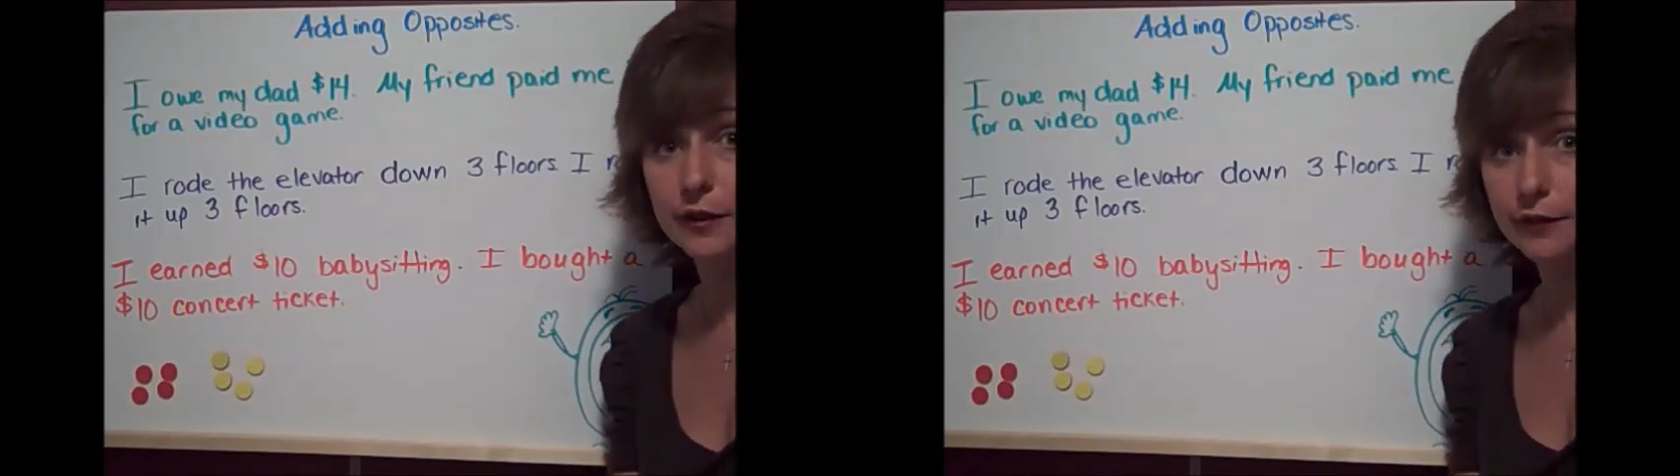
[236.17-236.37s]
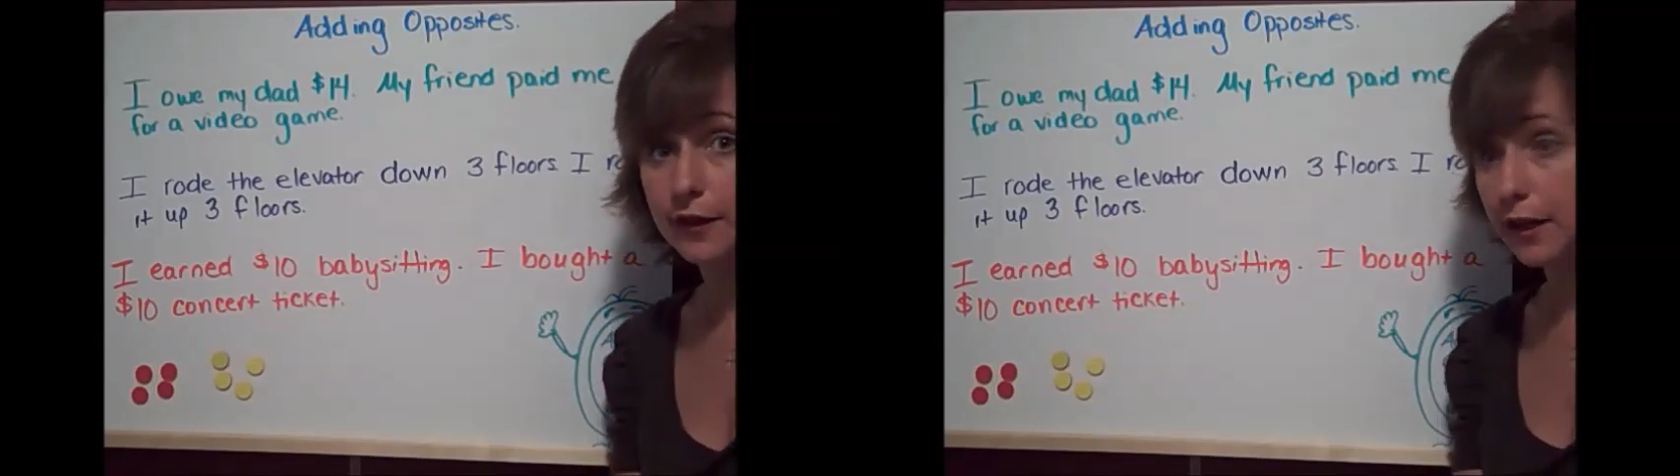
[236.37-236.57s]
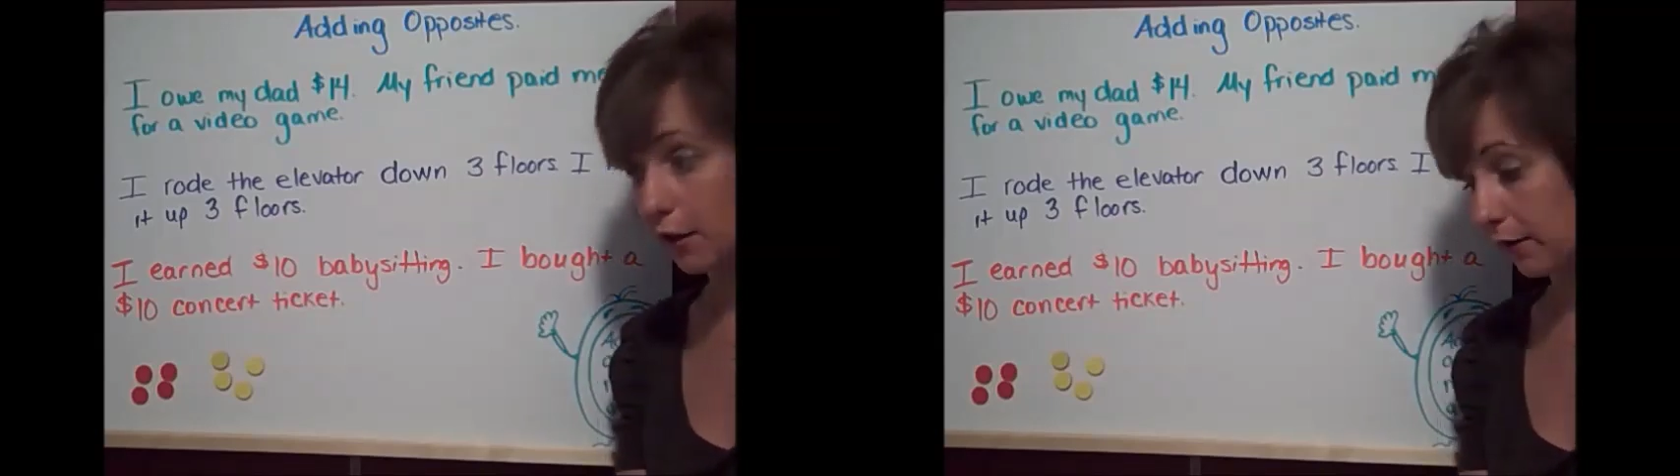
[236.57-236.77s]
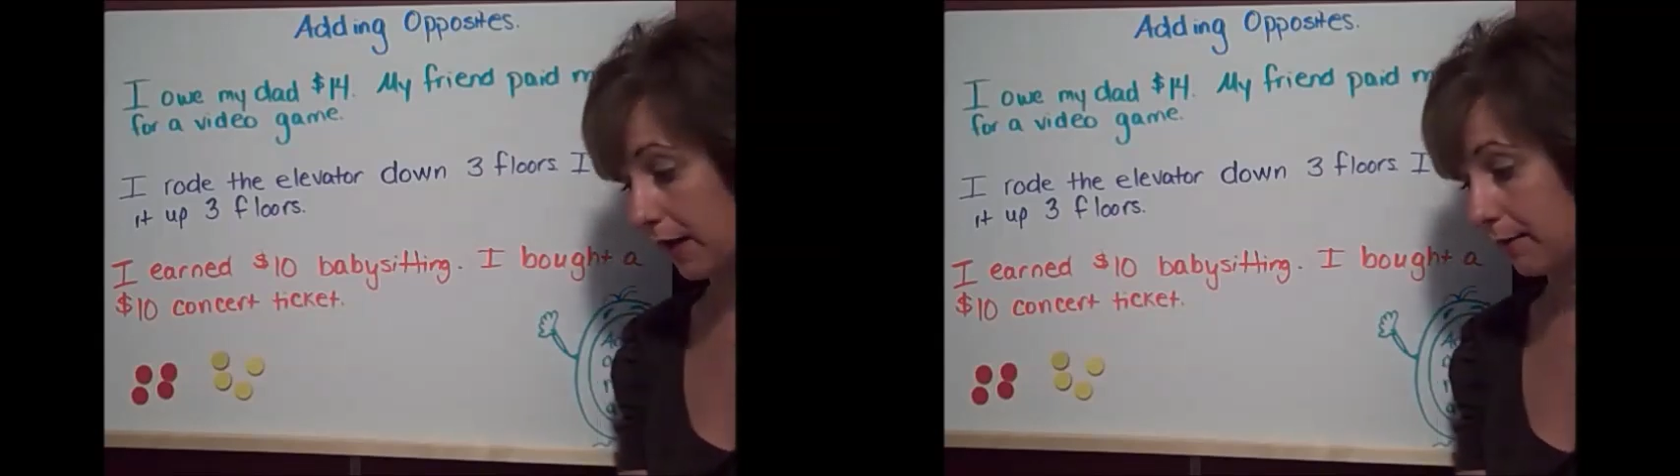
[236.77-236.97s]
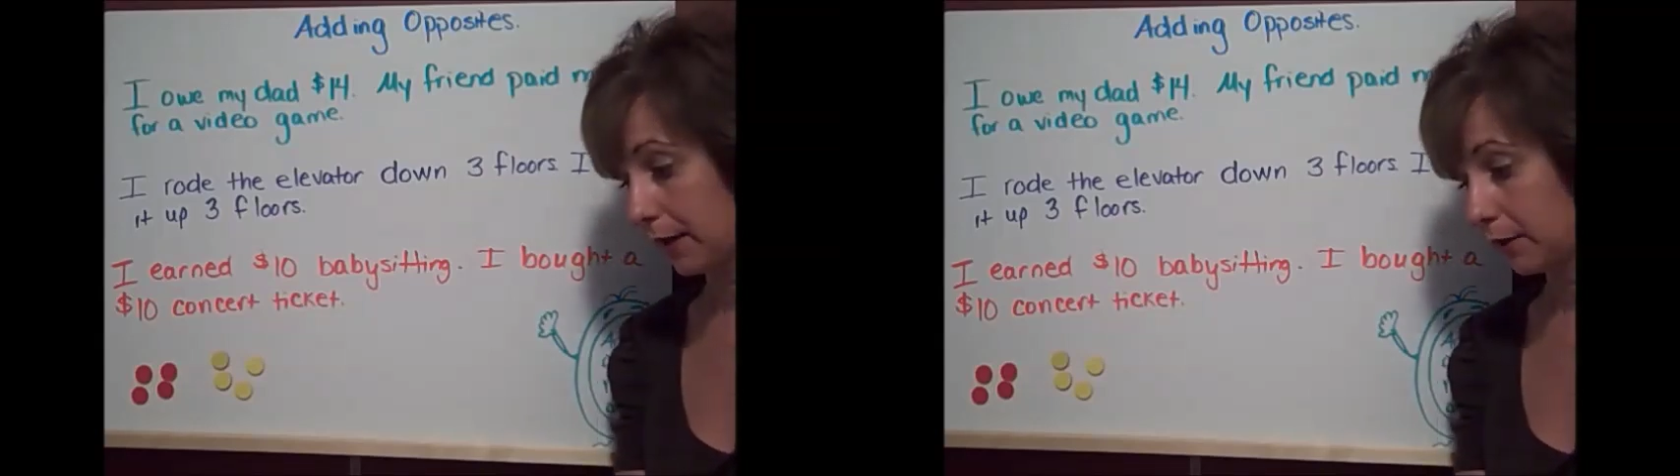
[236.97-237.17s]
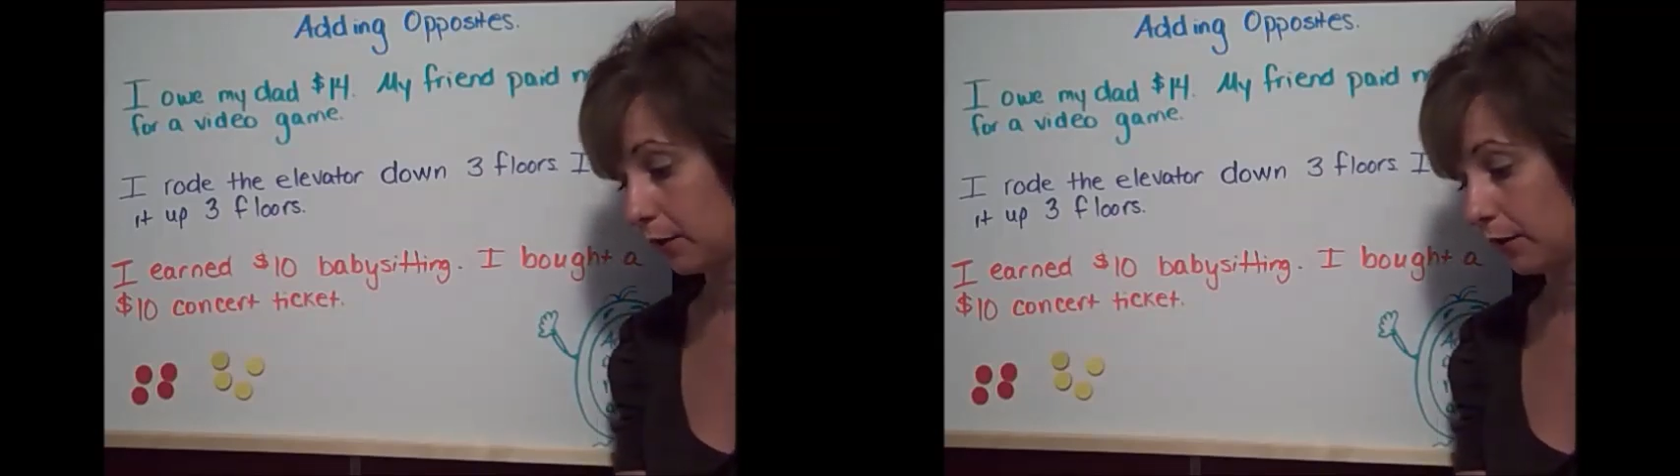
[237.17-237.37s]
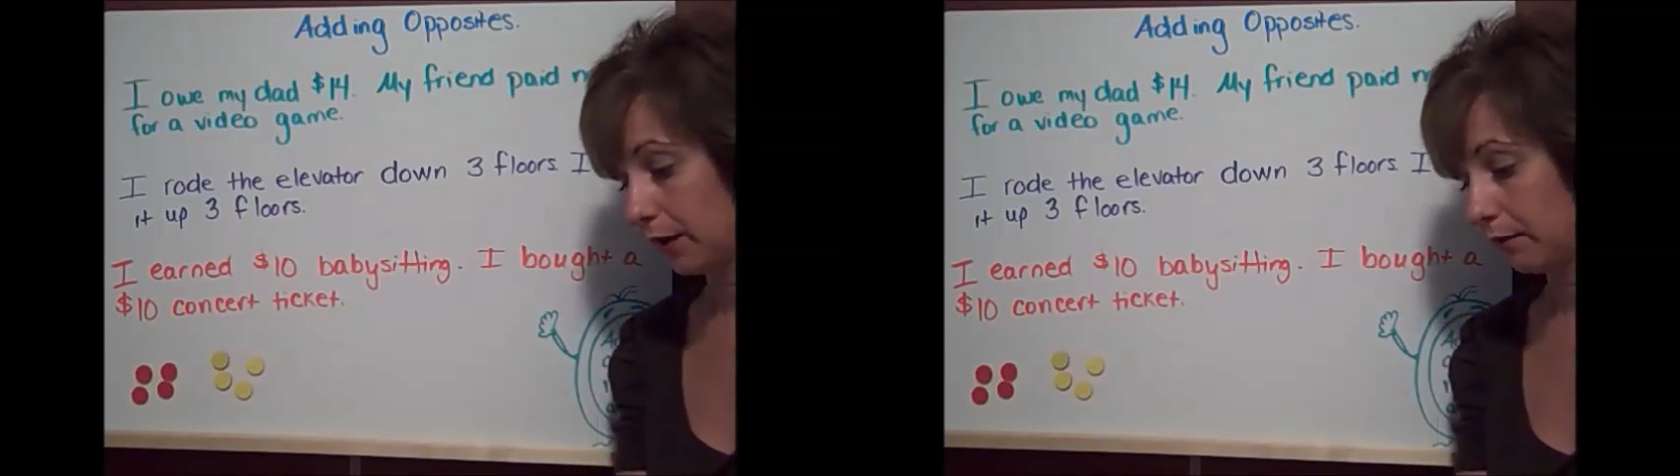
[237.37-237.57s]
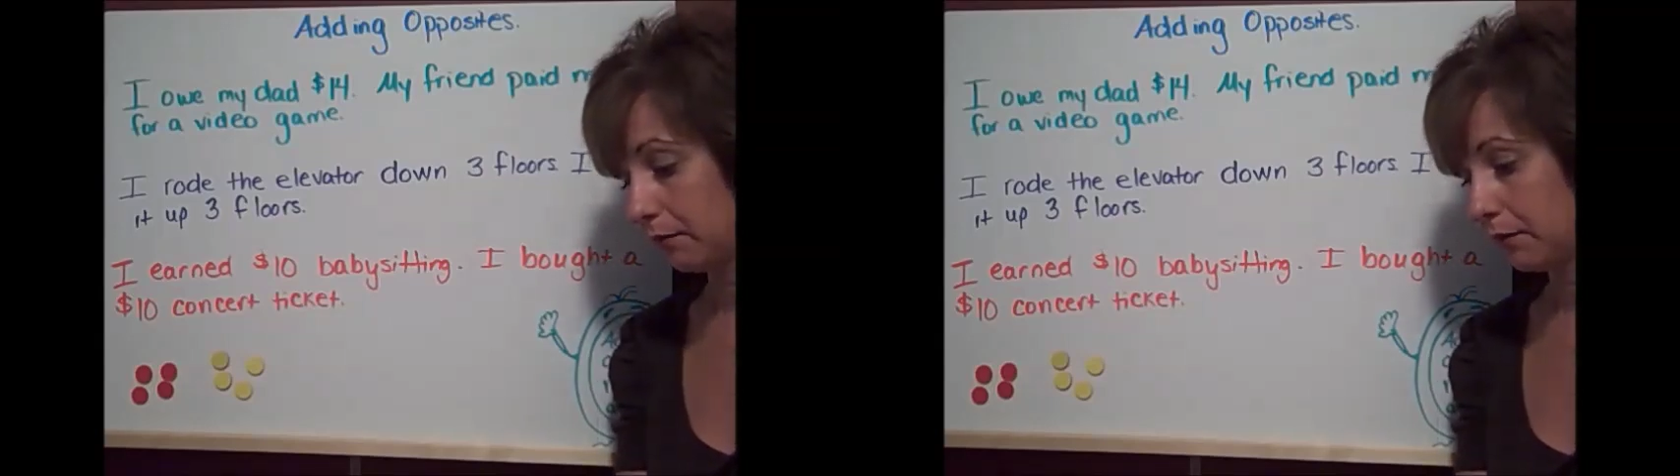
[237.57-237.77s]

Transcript: for the video game I sold him.